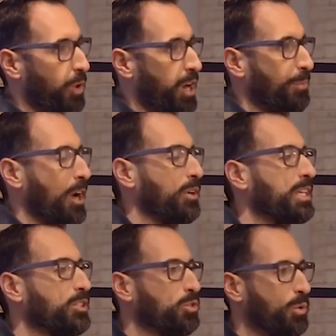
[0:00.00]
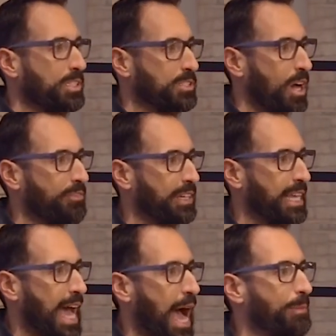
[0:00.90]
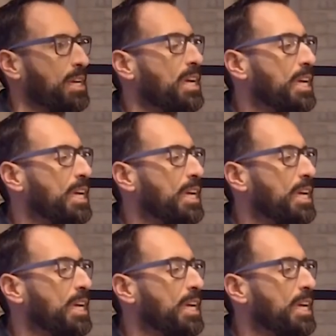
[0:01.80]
a water bottle, he twists off the cap.